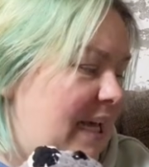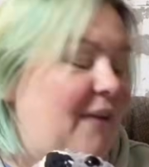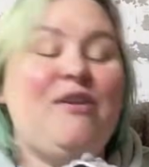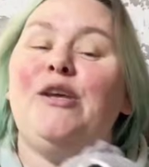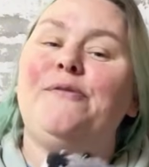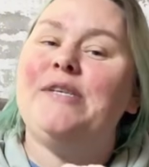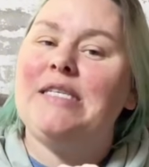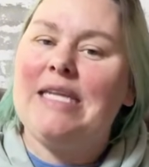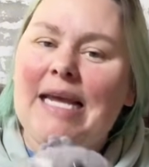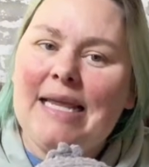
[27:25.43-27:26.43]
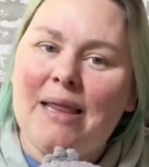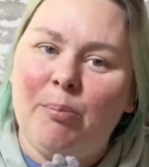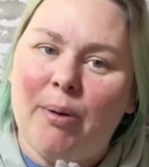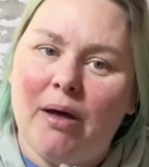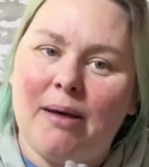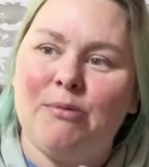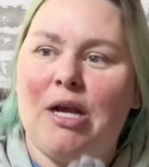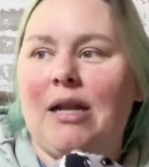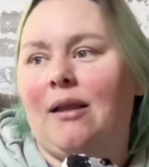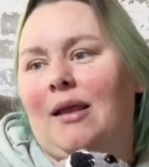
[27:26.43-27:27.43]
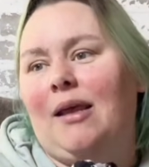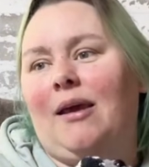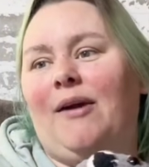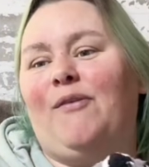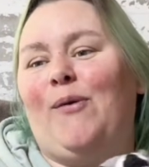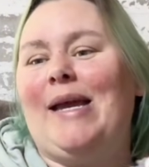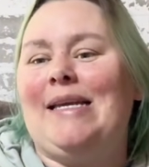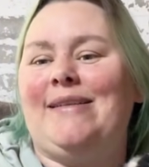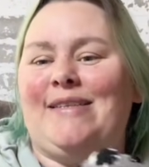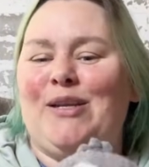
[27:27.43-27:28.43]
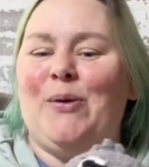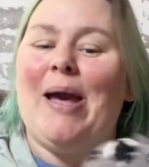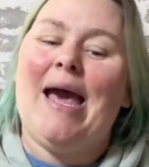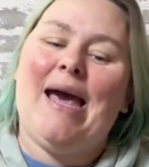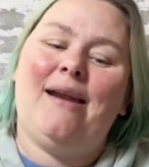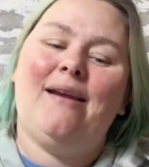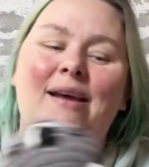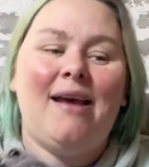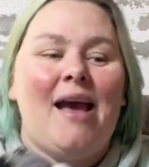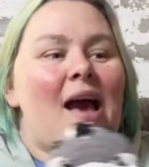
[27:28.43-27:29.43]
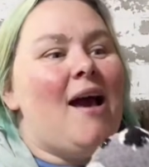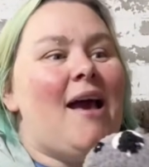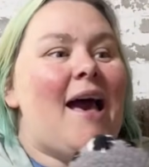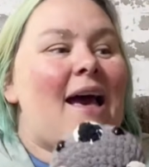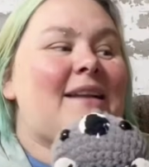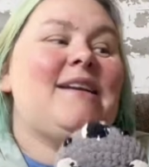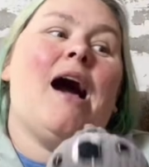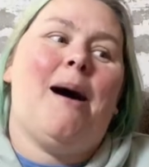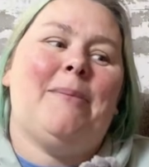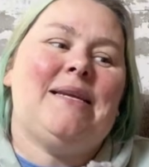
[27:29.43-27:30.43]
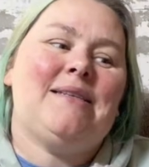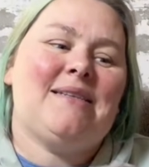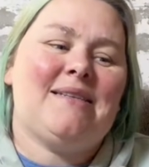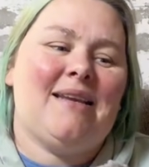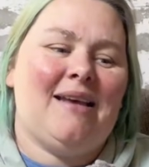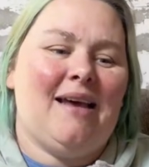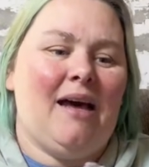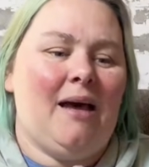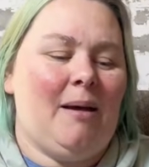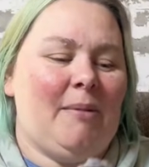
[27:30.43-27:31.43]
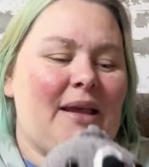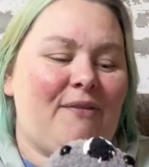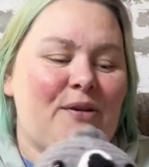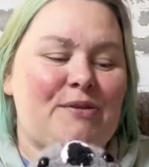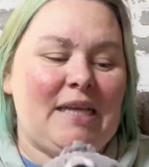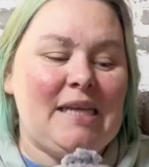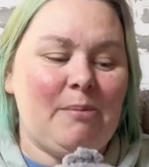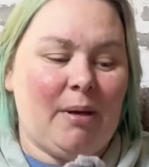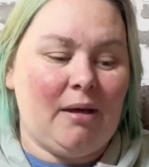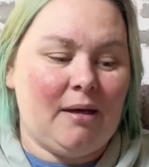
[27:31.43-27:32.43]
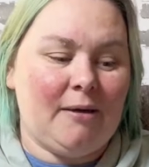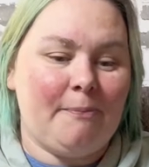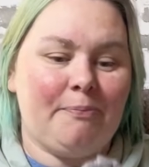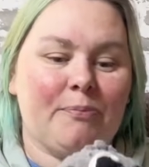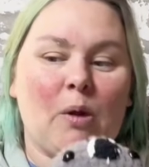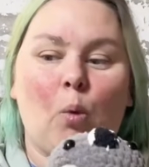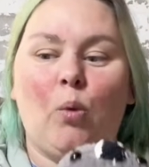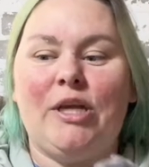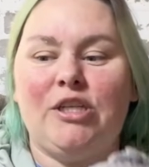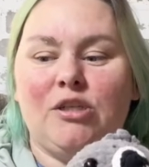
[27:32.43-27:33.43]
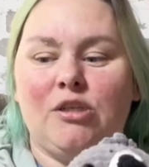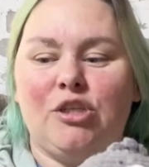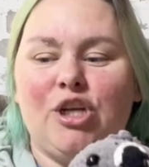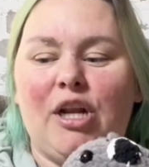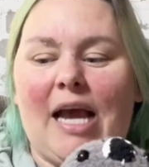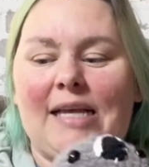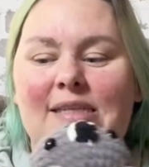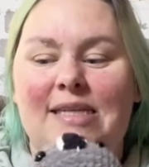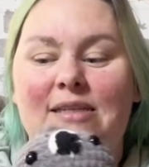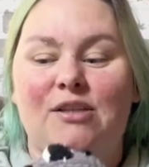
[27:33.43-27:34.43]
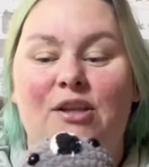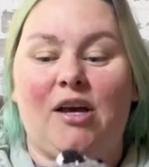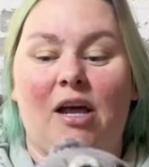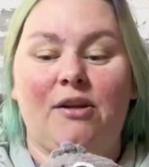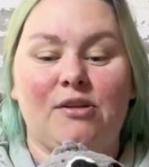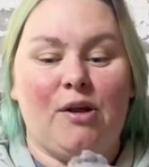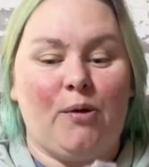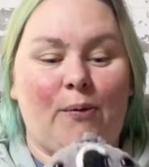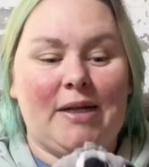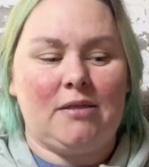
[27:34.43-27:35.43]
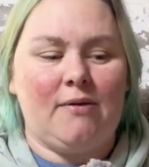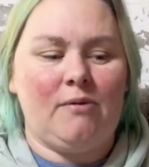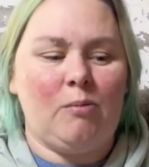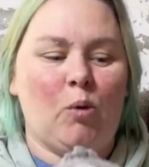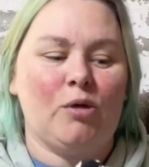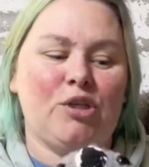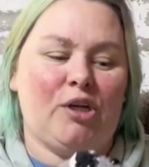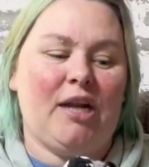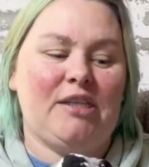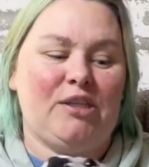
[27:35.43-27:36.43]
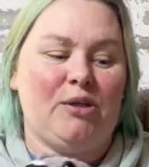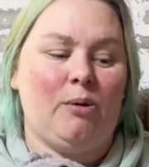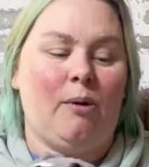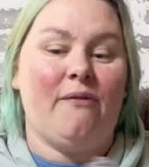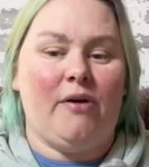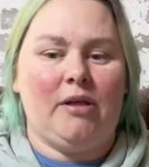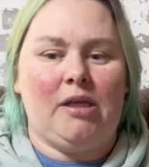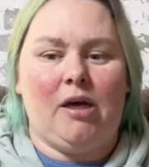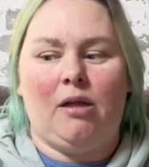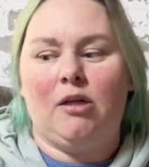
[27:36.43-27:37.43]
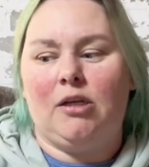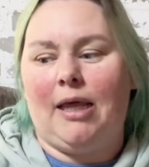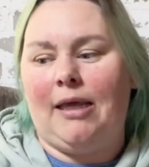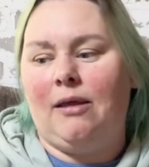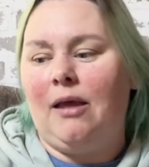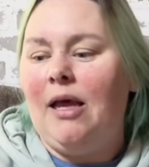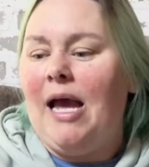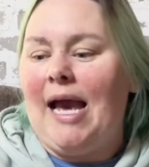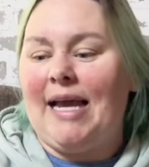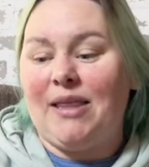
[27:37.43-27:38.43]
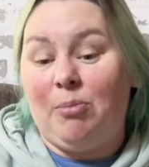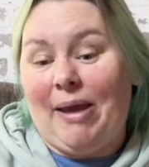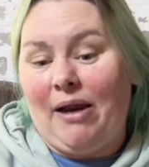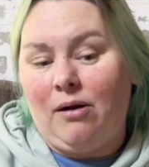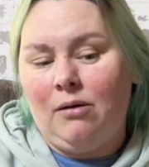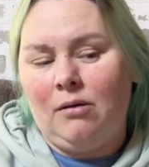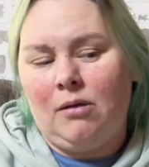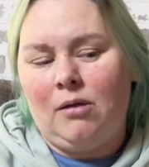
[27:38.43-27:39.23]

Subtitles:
If you've seen the book, I'm trying to think of ways to add comments. If you've seen the book, should I stick to the colors on the rest of them, or should I do a funky color? Like, I got the bear.